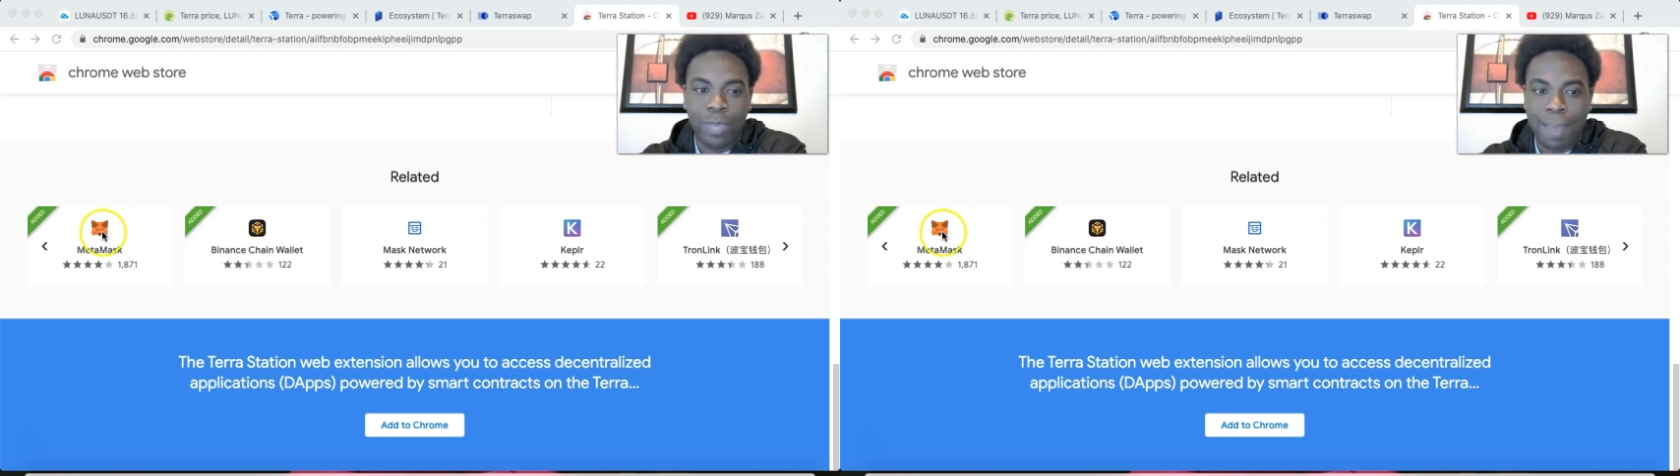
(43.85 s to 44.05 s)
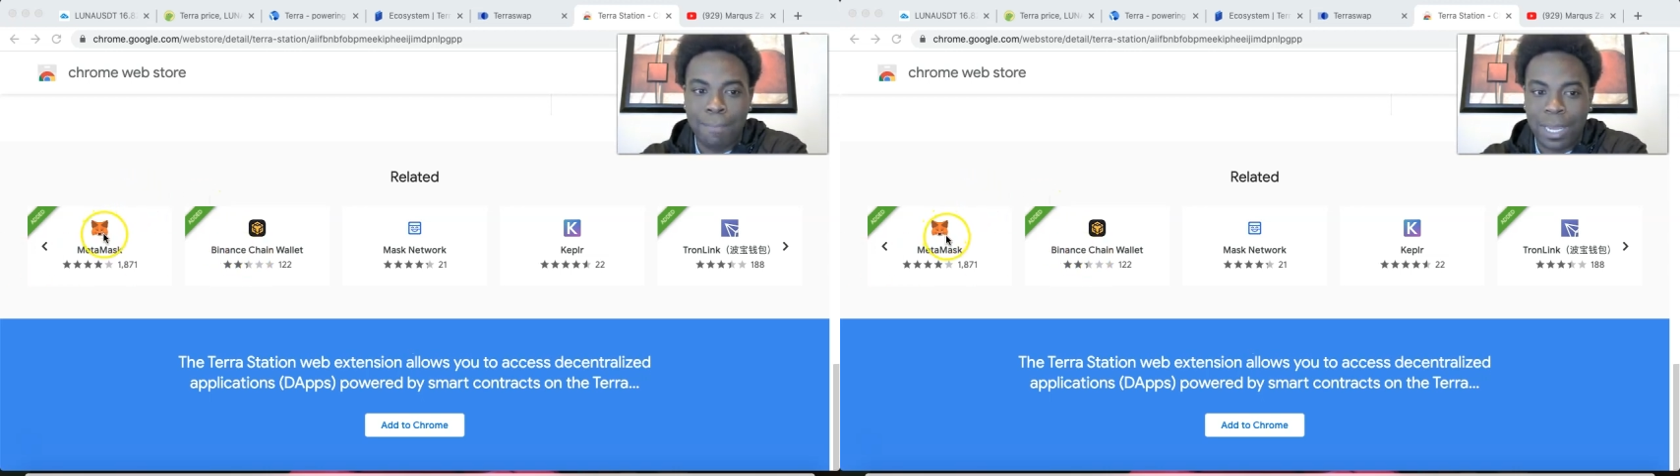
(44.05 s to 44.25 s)
you
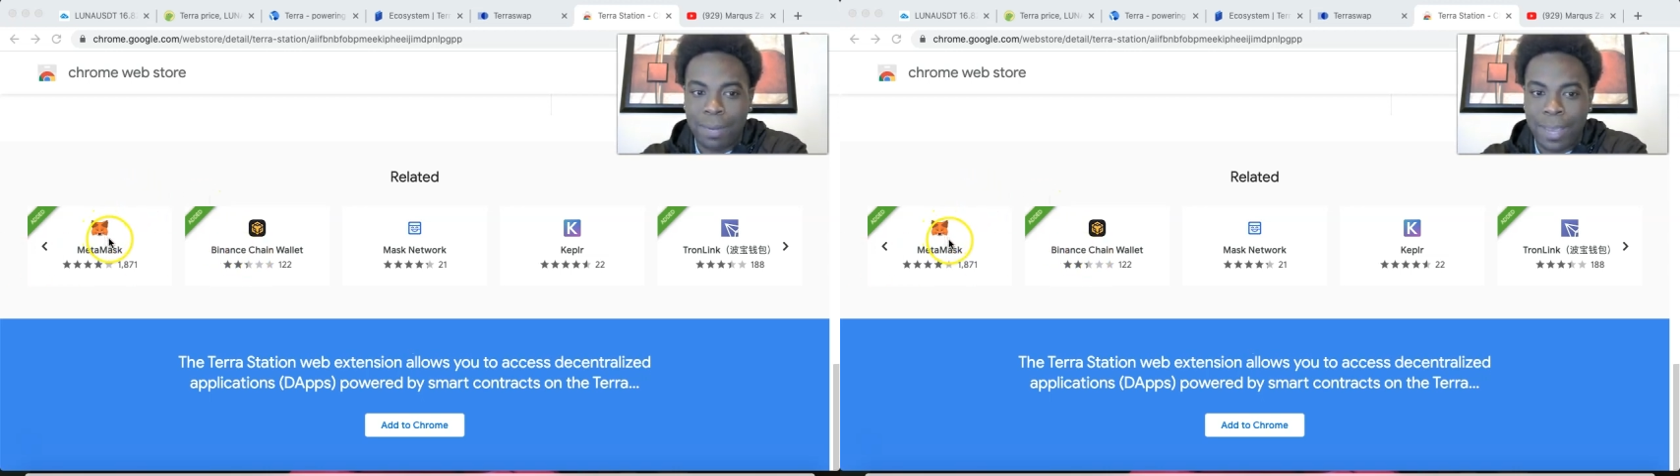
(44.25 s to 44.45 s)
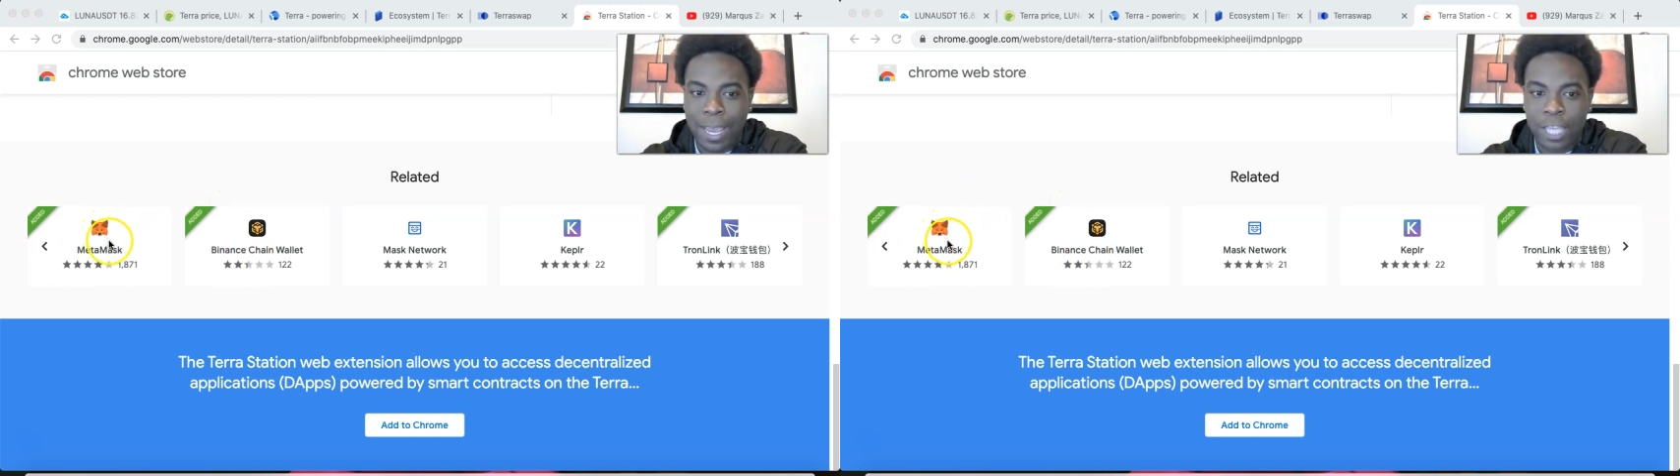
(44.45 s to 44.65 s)
got
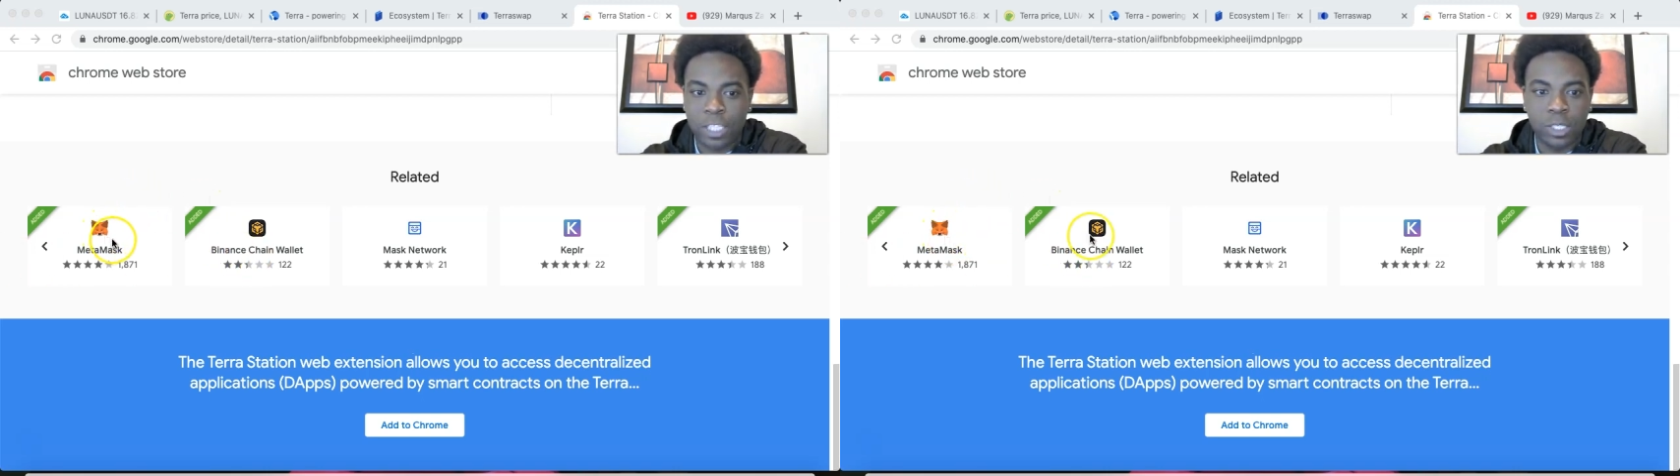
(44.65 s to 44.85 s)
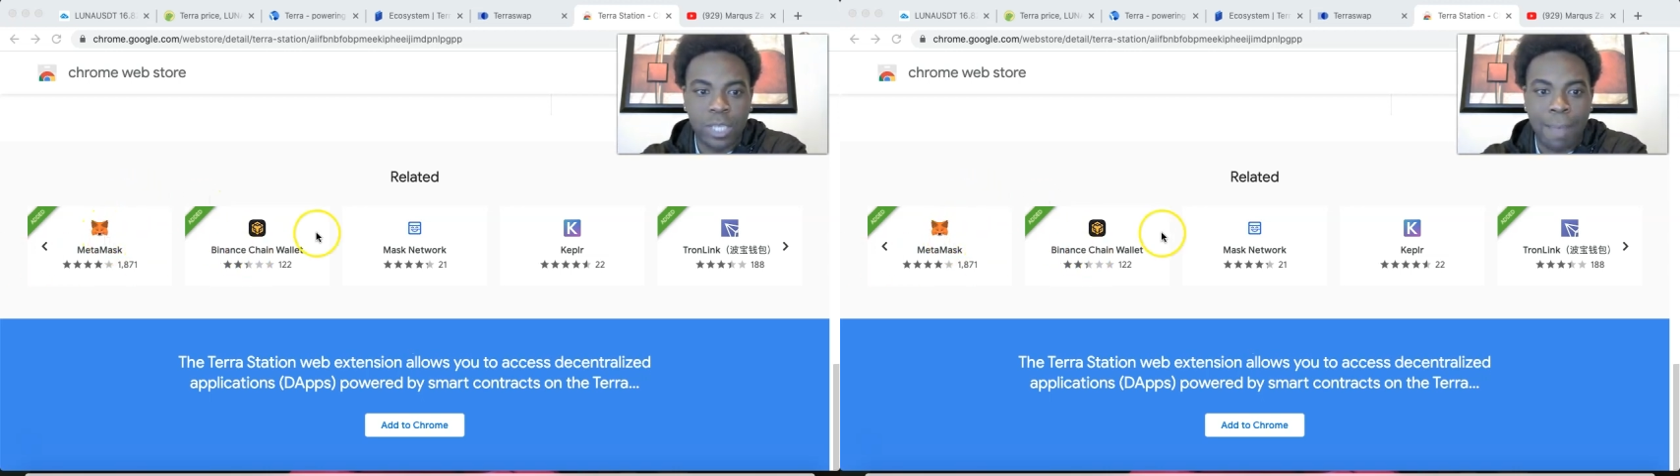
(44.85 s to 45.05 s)

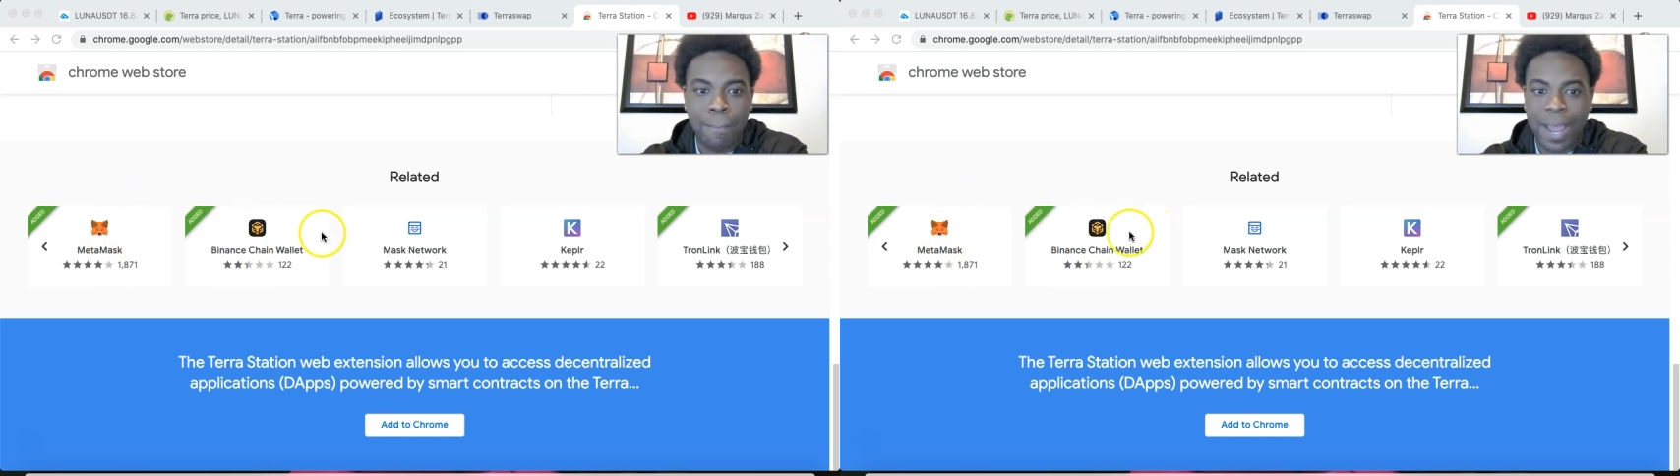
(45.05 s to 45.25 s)
MetaMask, you got